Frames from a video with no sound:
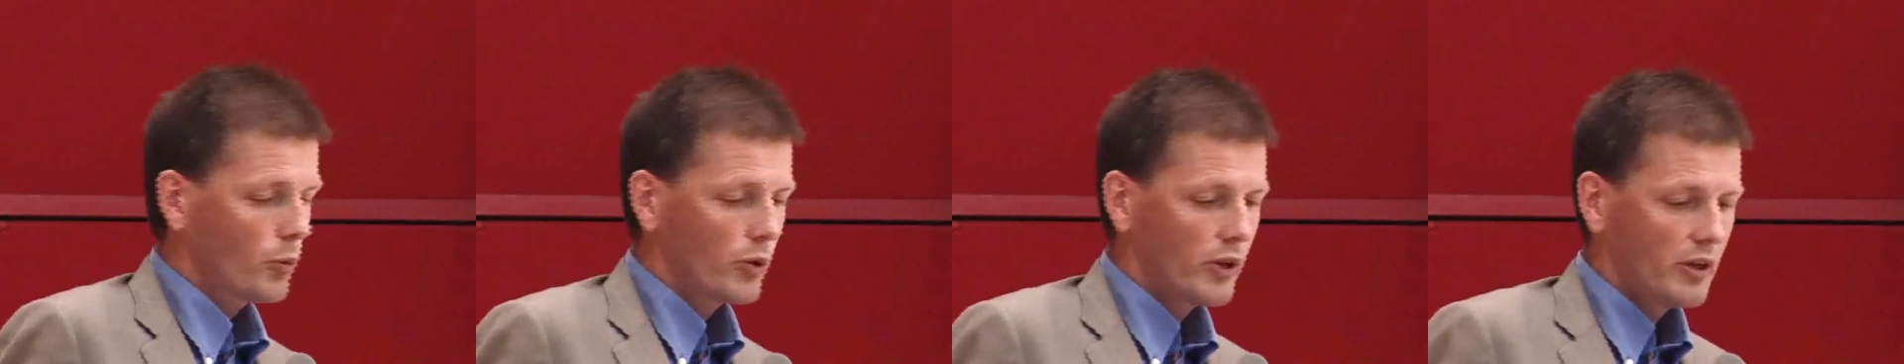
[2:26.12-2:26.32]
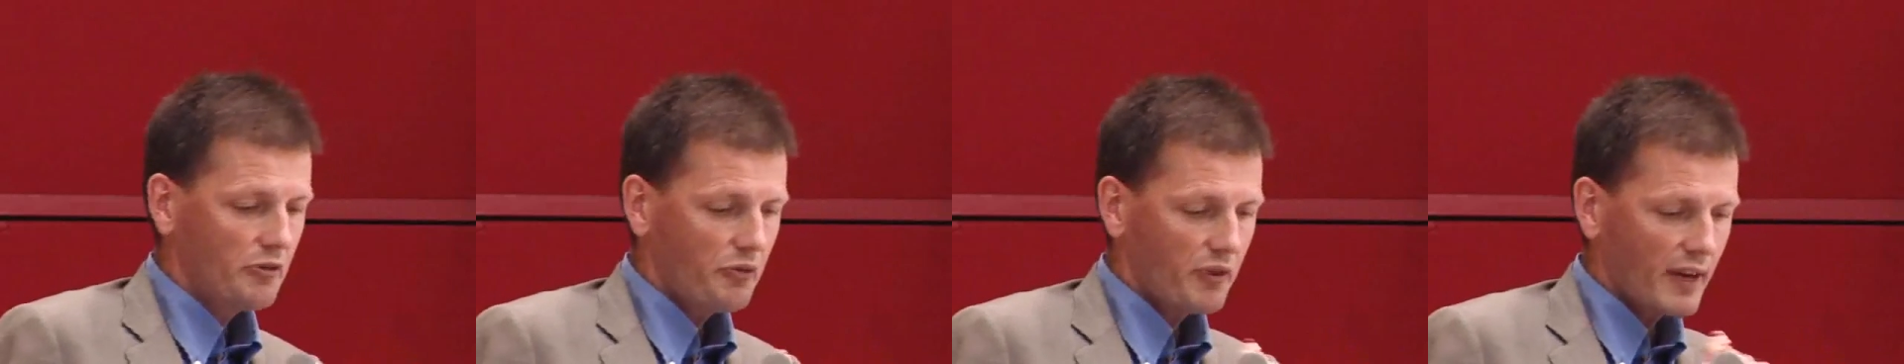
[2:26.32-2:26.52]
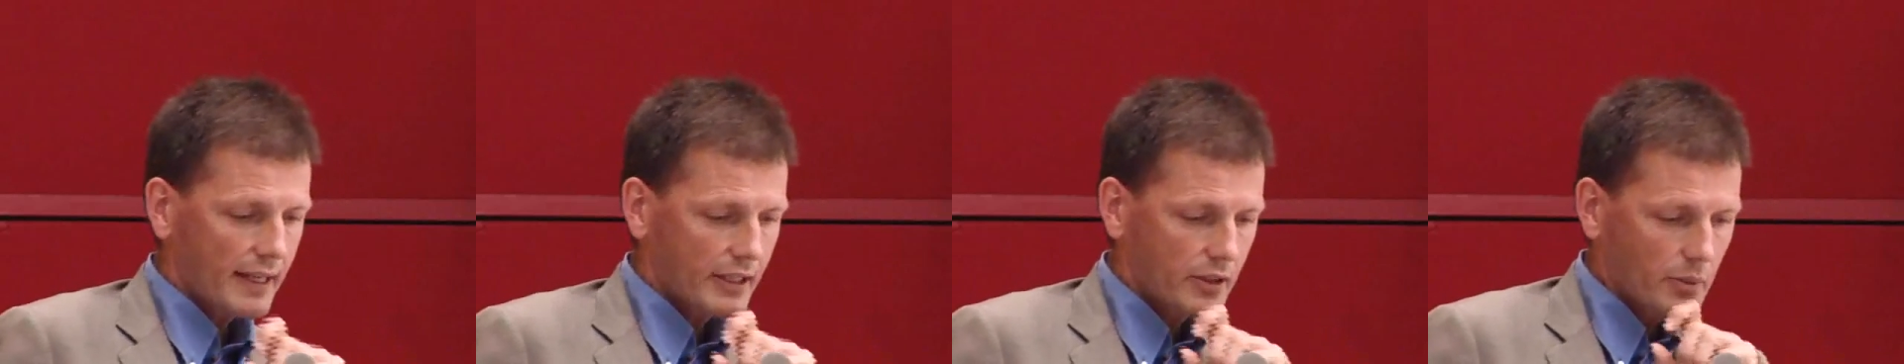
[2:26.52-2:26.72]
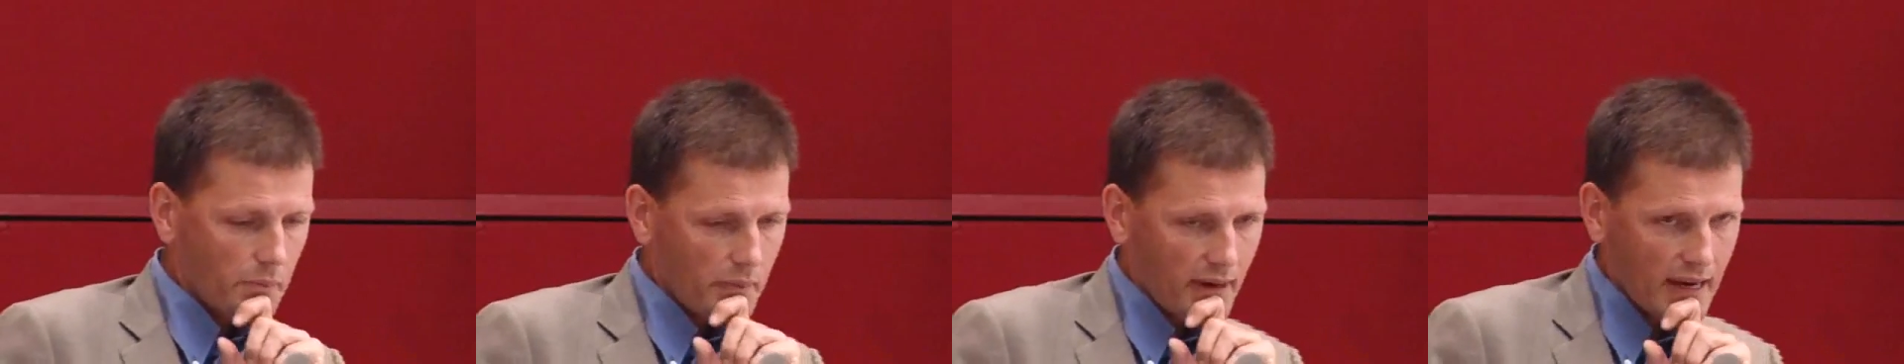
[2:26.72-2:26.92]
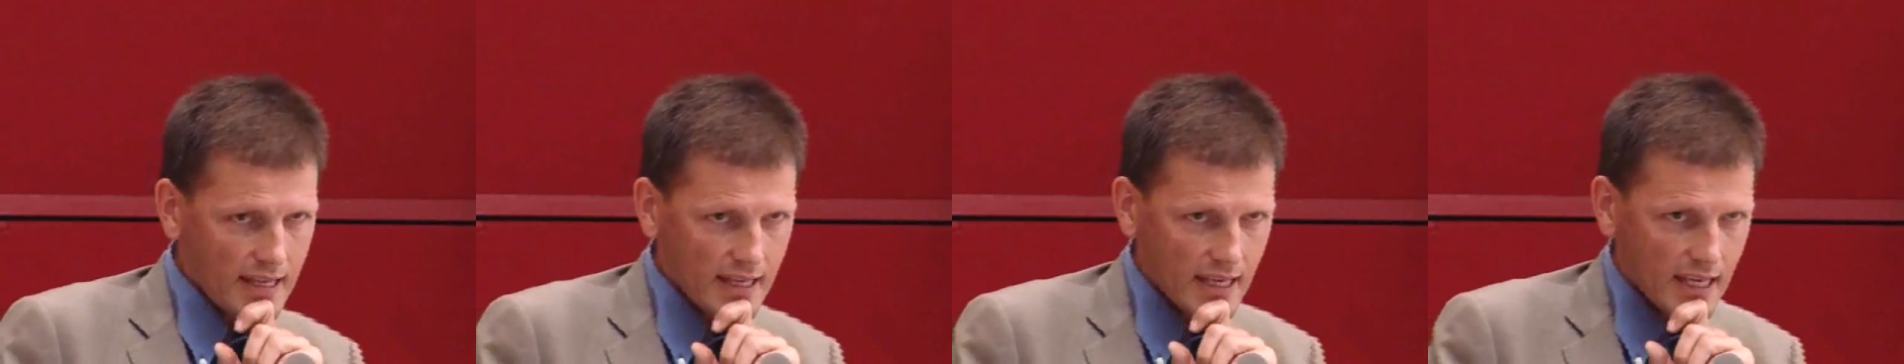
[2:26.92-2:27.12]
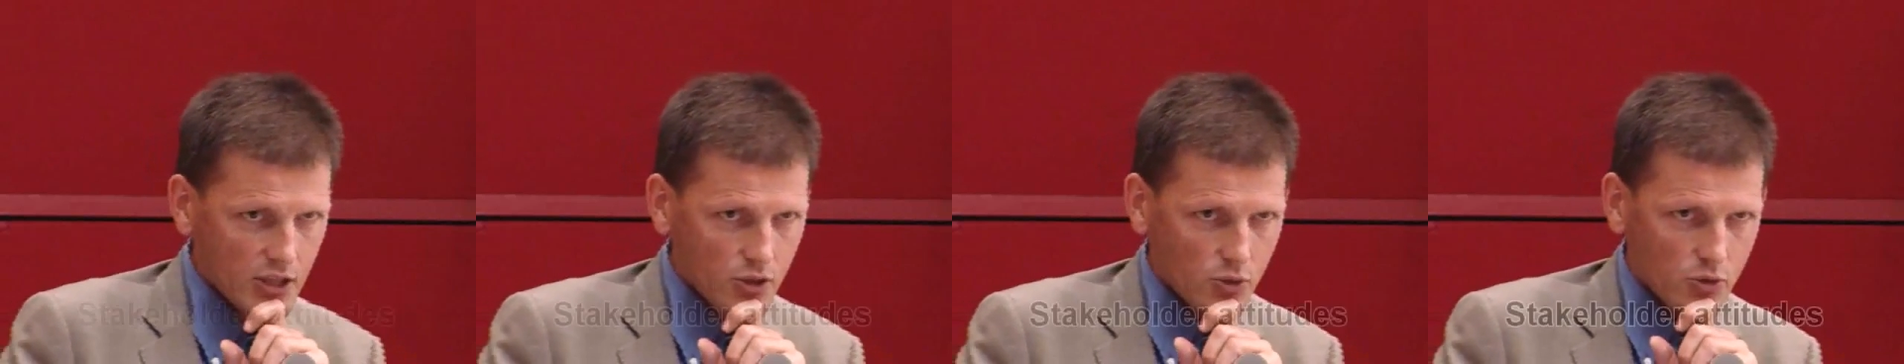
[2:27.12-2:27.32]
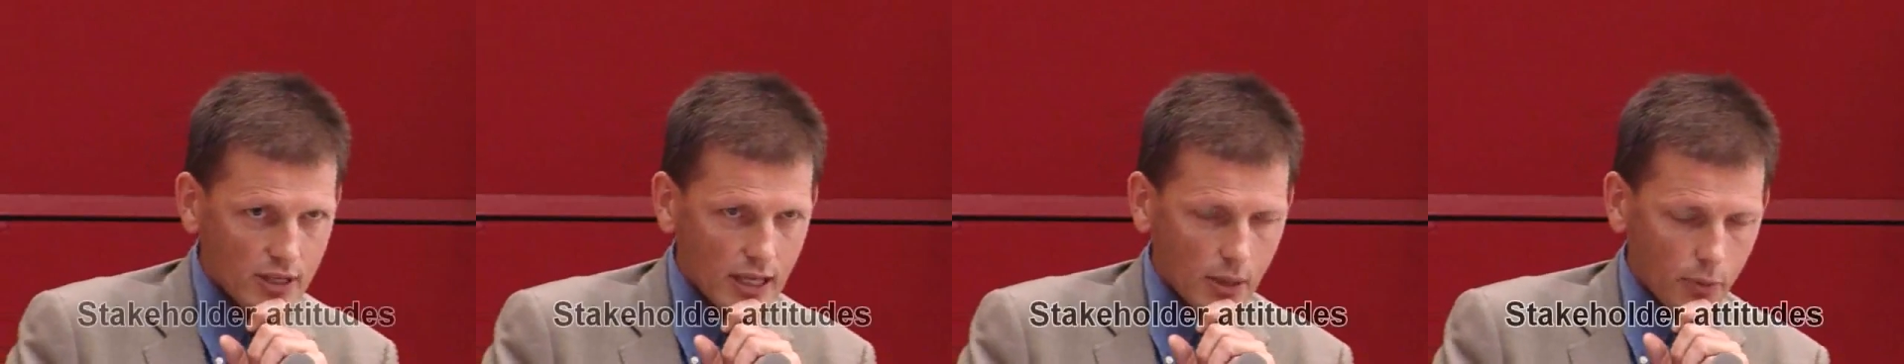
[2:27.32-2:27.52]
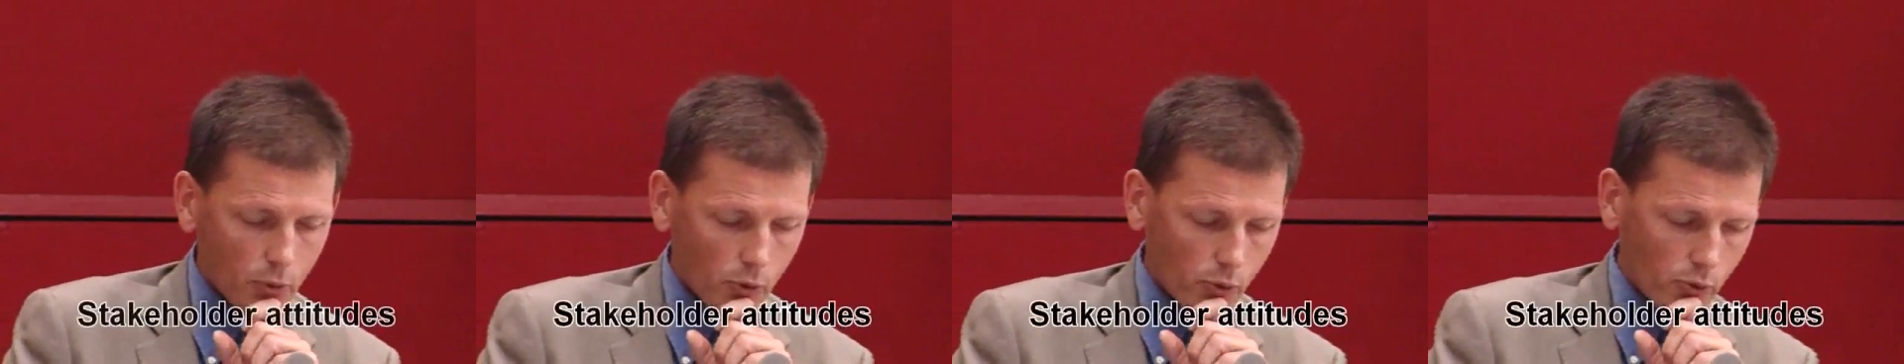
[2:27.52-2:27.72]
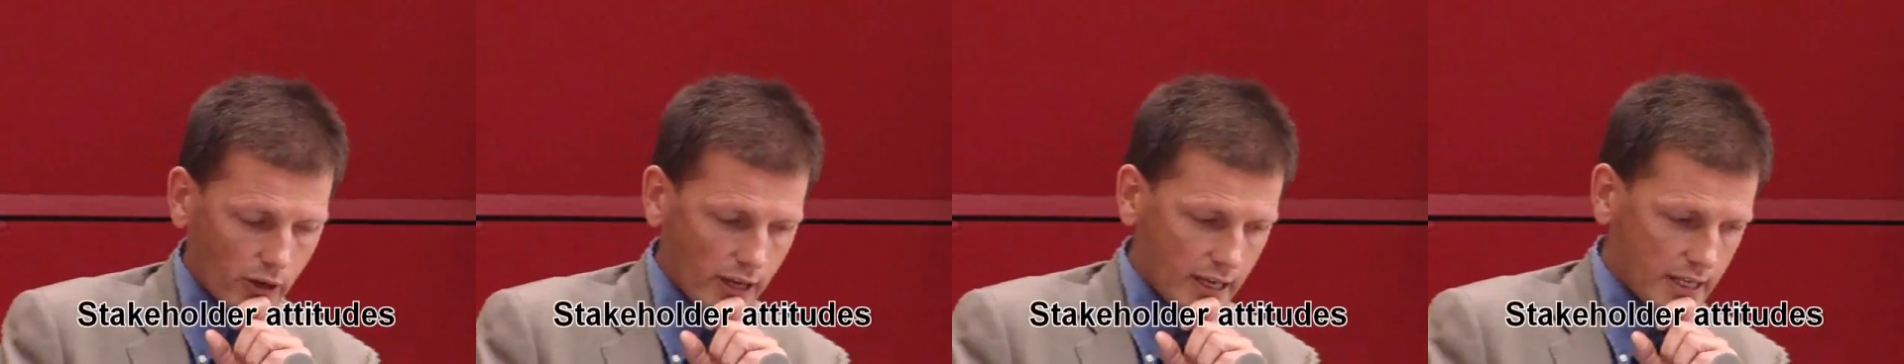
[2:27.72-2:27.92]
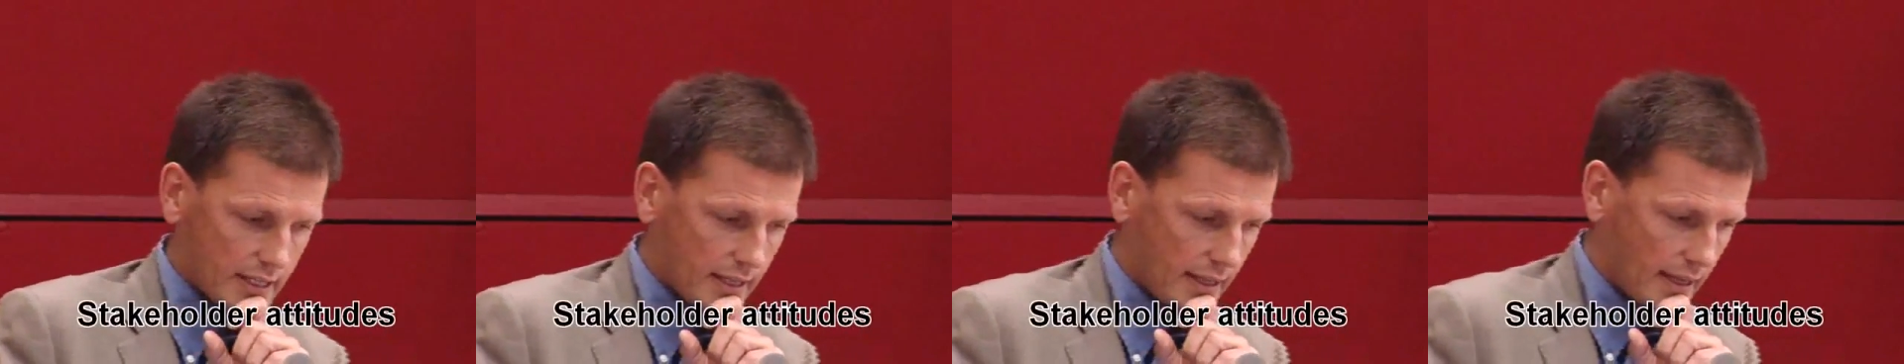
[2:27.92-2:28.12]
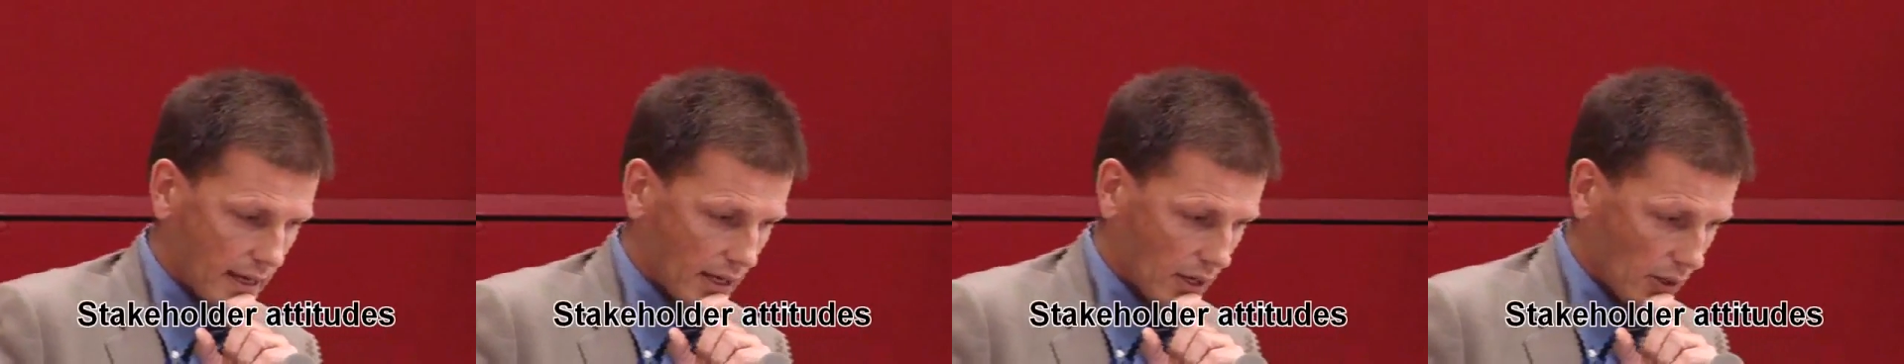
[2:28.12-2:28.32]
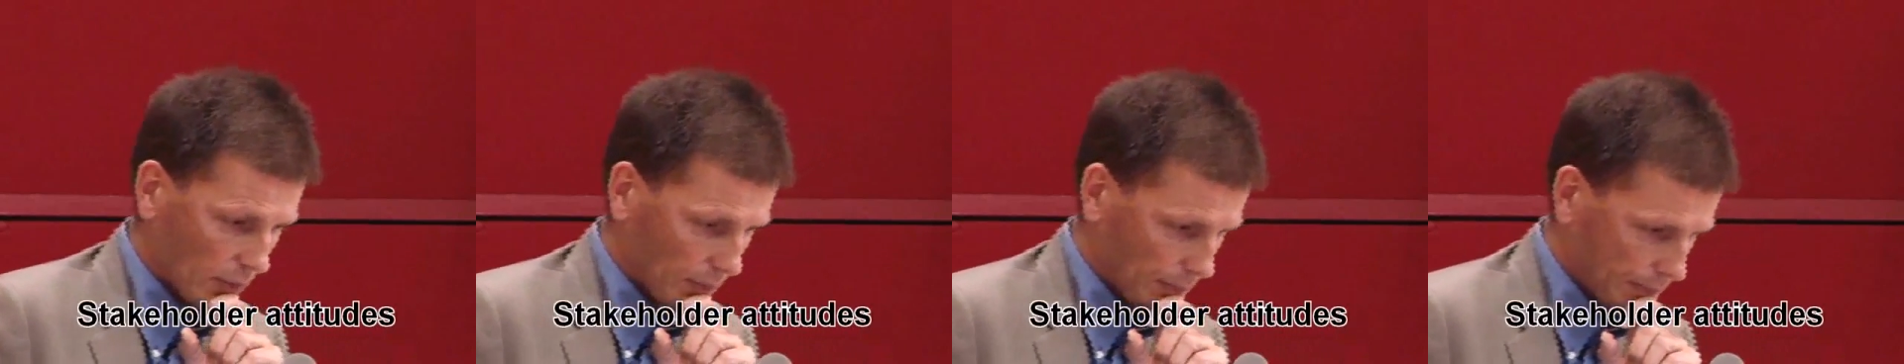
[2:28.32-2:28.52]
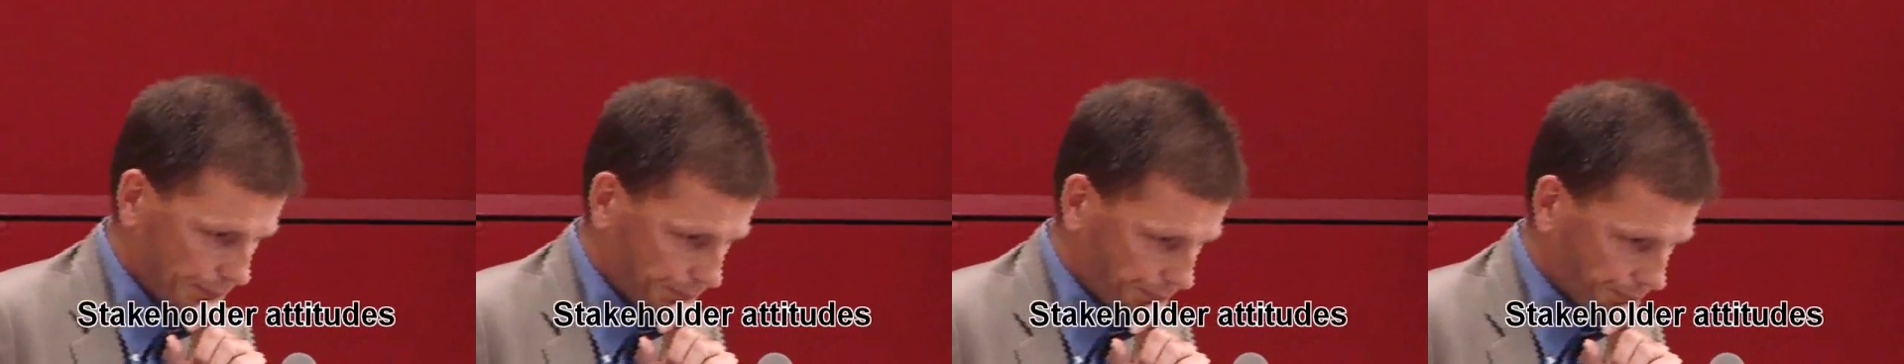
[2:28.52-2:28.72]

What were in fact the main issues that were raised there?